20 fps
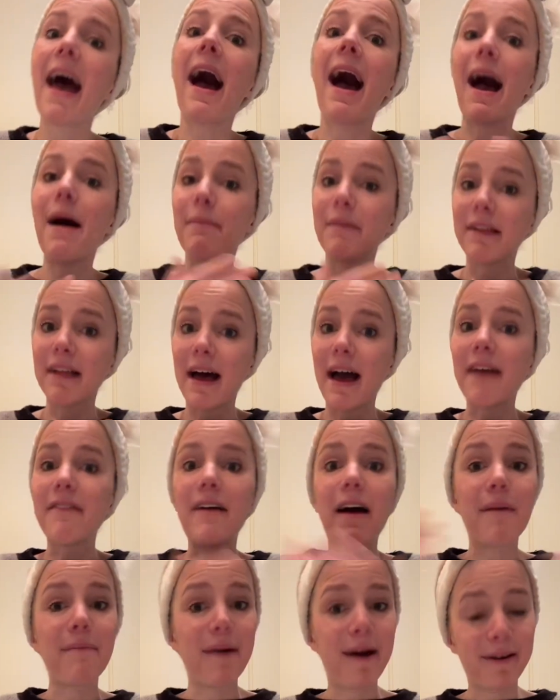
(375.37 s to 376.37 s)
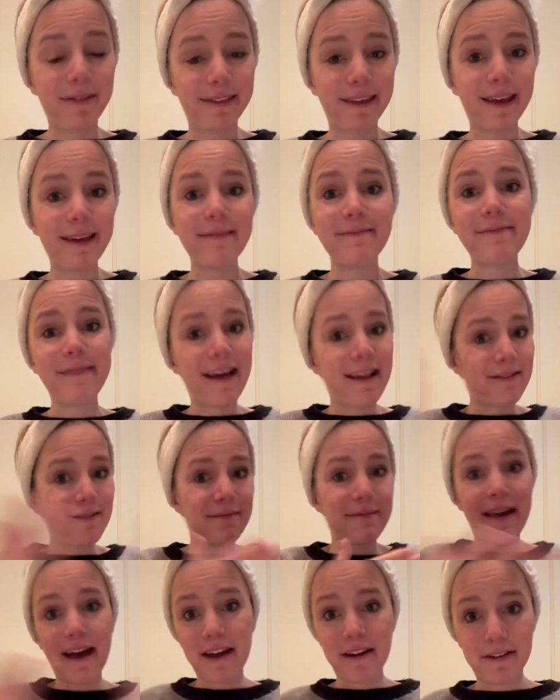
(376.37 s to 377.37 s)
I'm alive, I'm healthy, that's
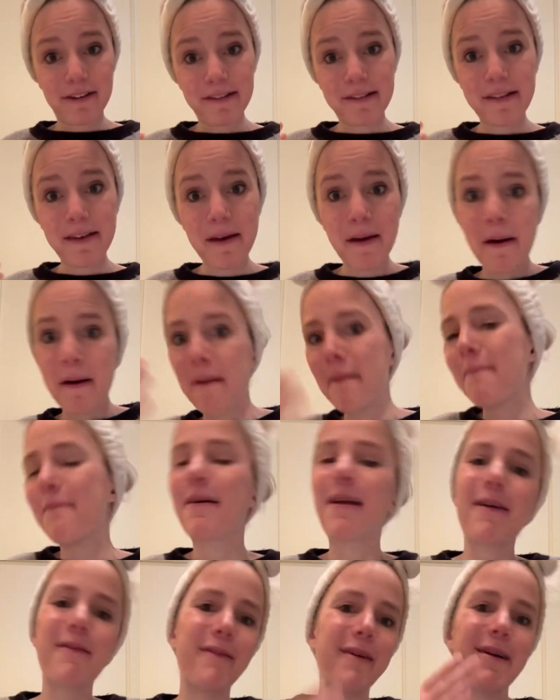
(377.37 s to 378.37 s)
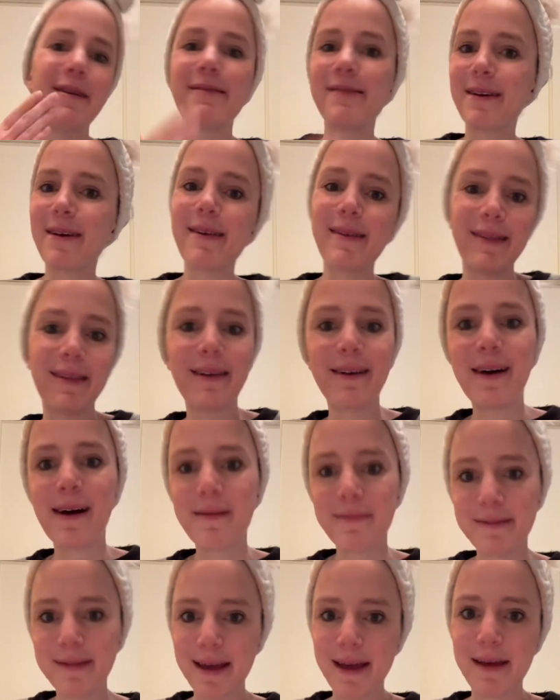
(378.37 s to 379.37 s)
what matters. But I want to share this little
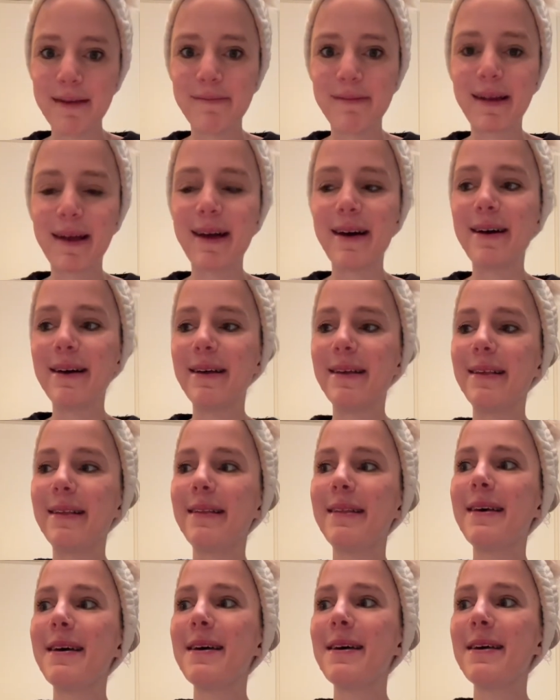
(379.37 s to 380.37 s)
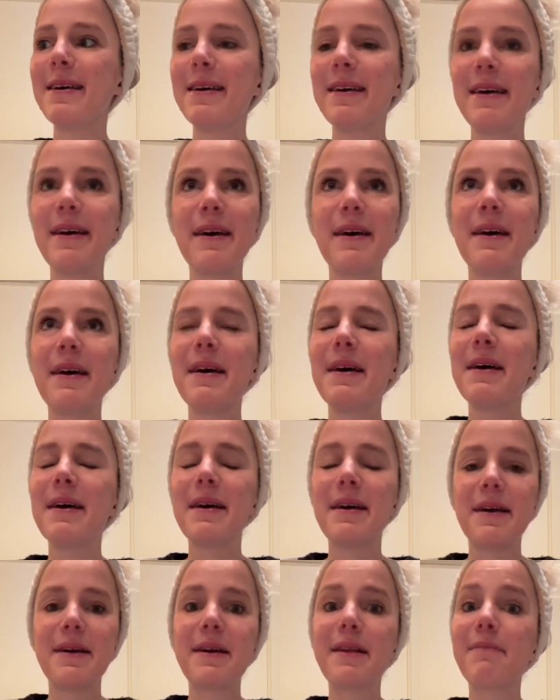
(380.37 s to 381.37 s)
update because
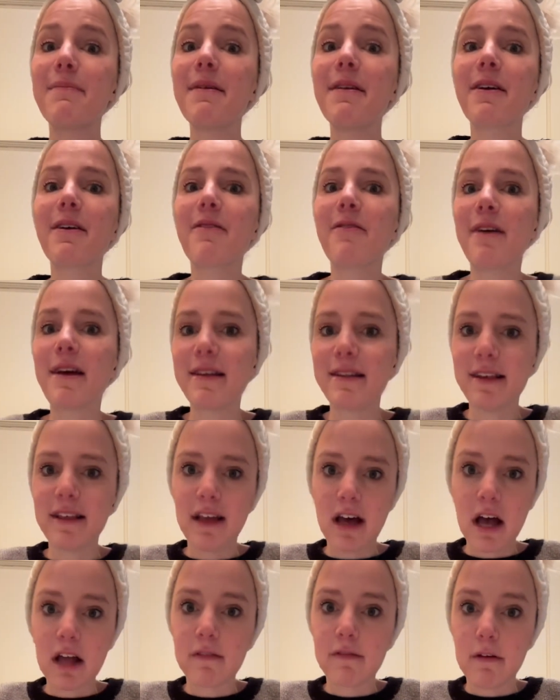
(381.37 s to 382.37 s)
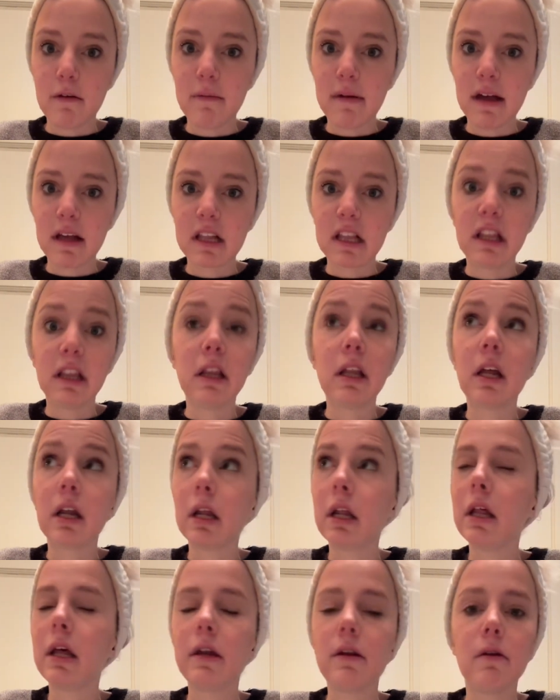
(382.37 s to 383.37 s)
it's been a crazy last few weeks,
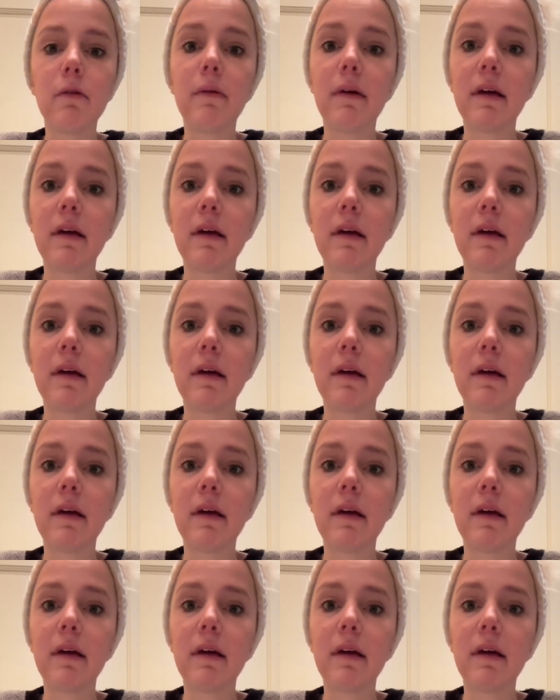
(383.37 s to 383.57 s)
literally 2